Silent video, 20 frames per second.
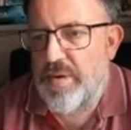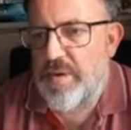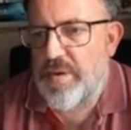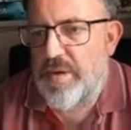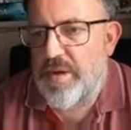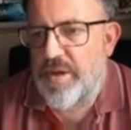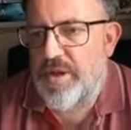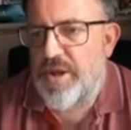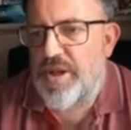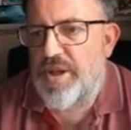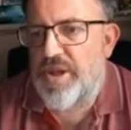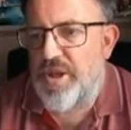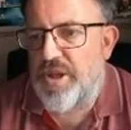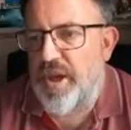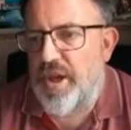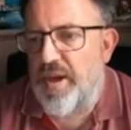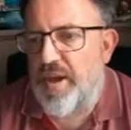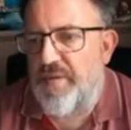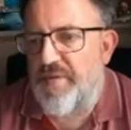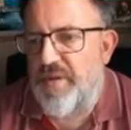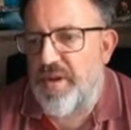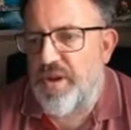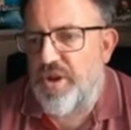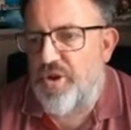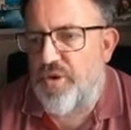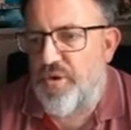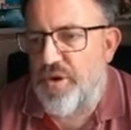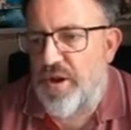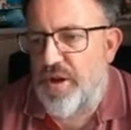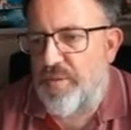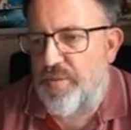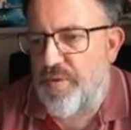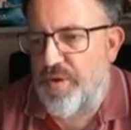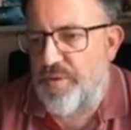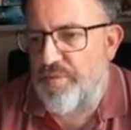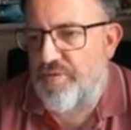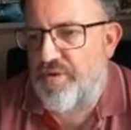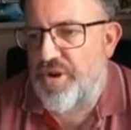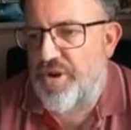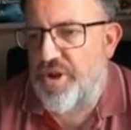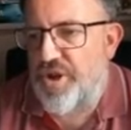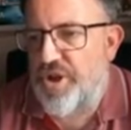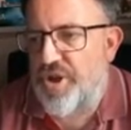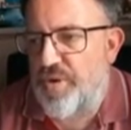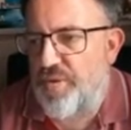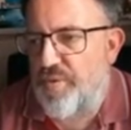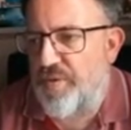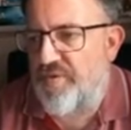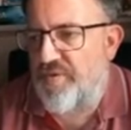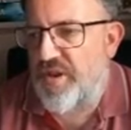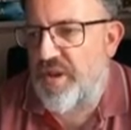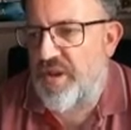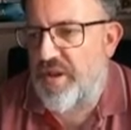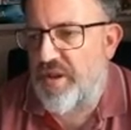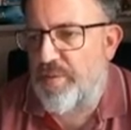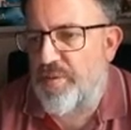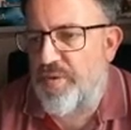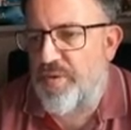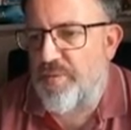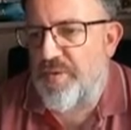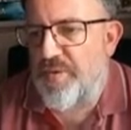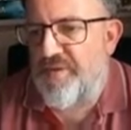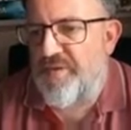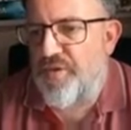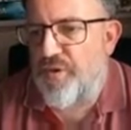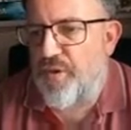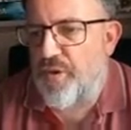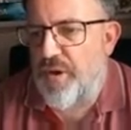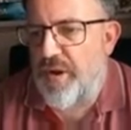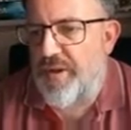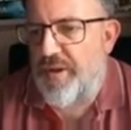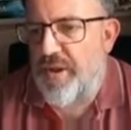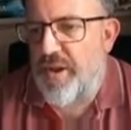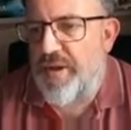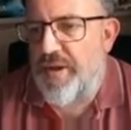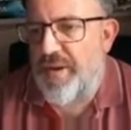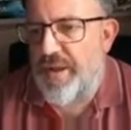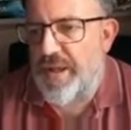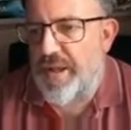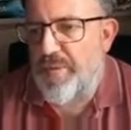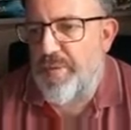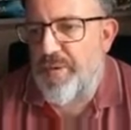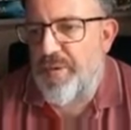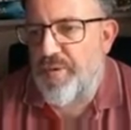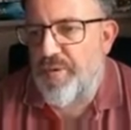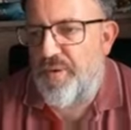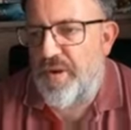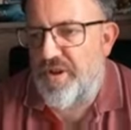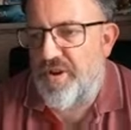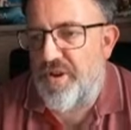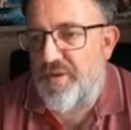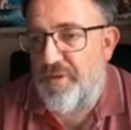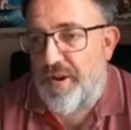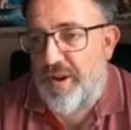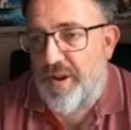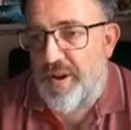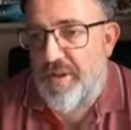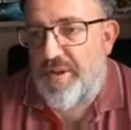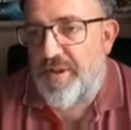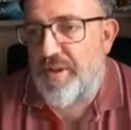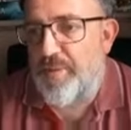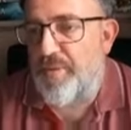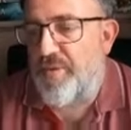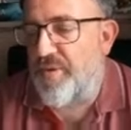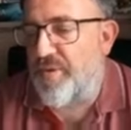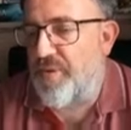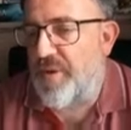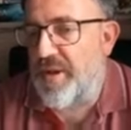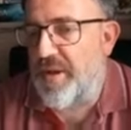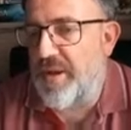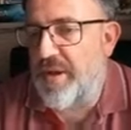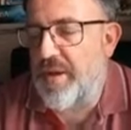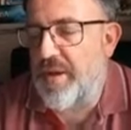This is a heavy shotgun with a breacher shield. We've seen this model before. I like this model. Actually, really like this model, weirdly.